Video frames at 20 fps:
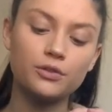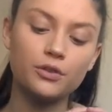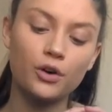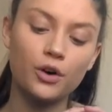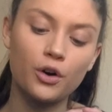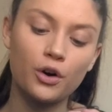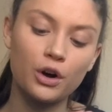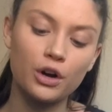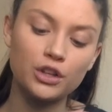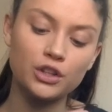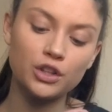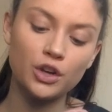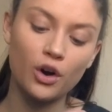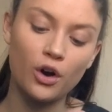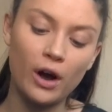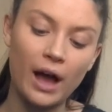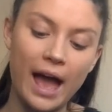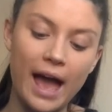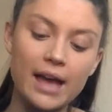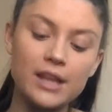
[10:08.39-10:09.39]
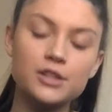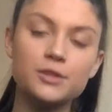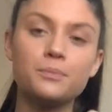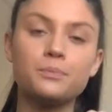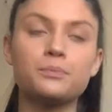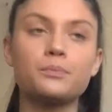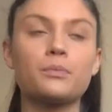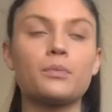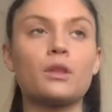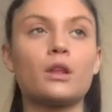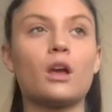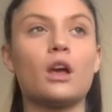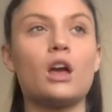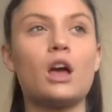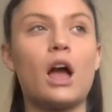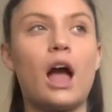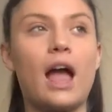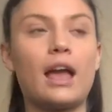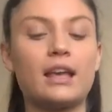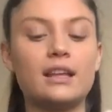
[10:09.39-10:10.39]
for your head.
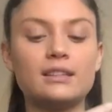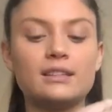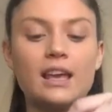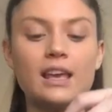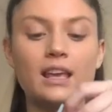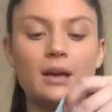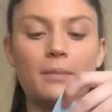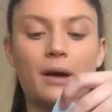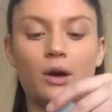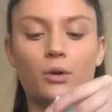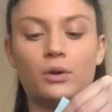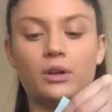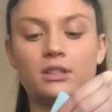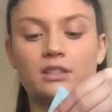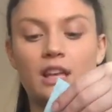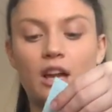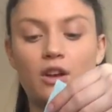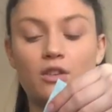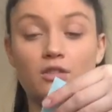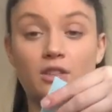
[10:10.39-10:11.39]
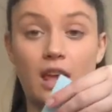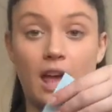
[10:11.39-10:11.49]
I can take them out because they're